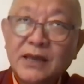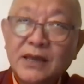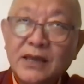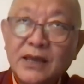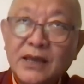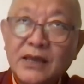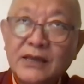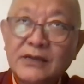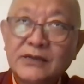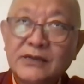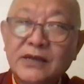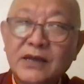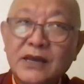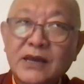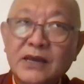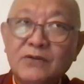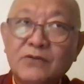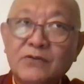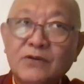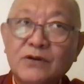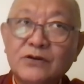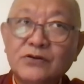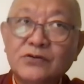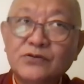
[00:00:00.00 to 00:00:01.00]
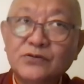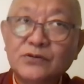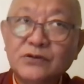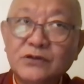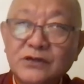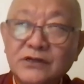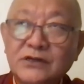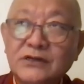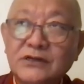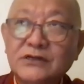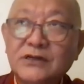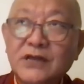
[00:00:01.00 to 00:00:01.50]
And I want to
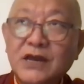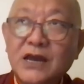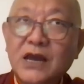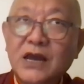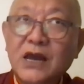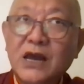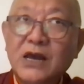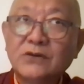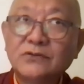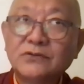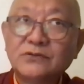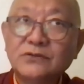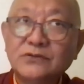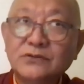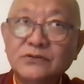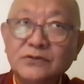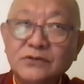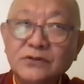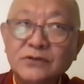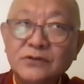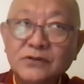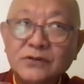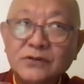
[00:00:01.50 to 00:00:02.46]
learn how to